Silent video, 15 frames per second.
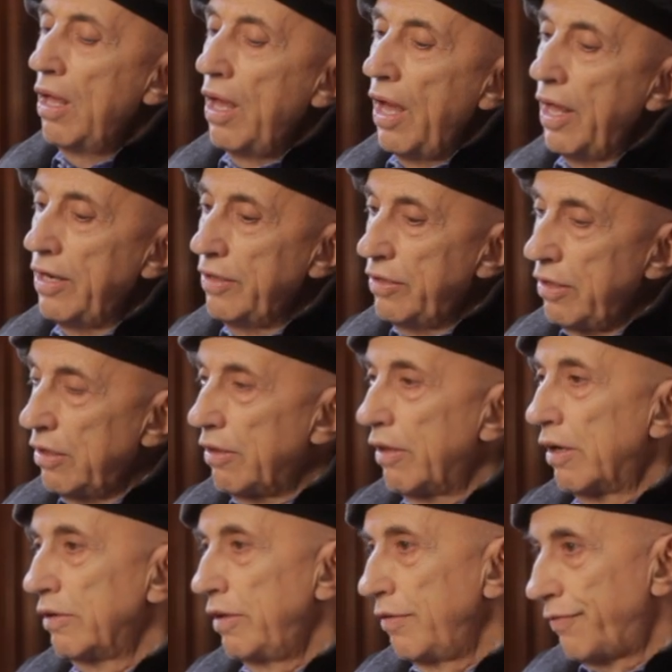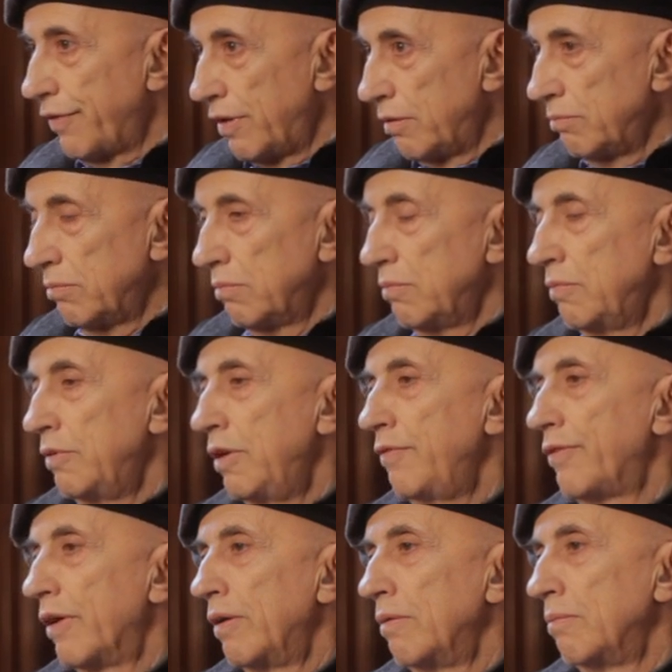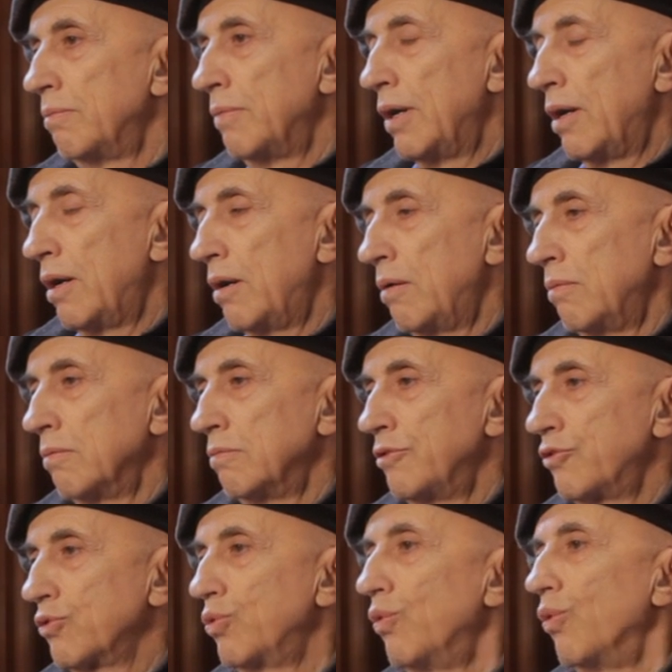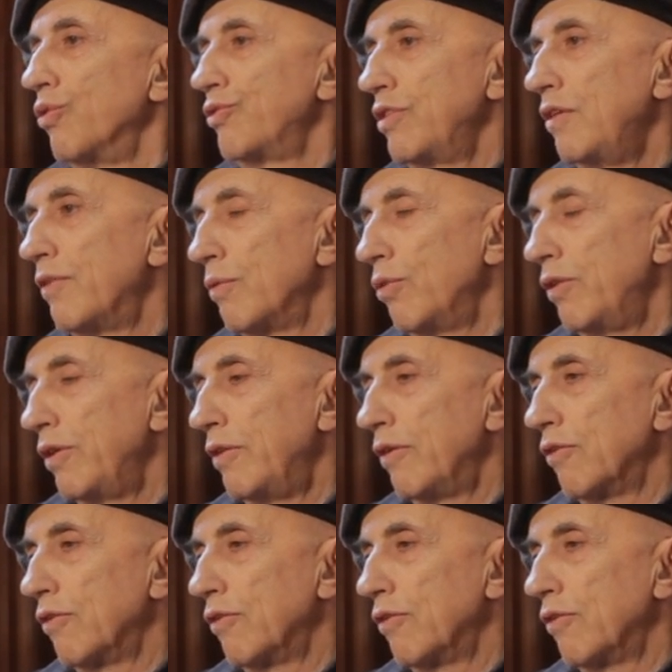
And indeed, there are different, different uh, schools, even within the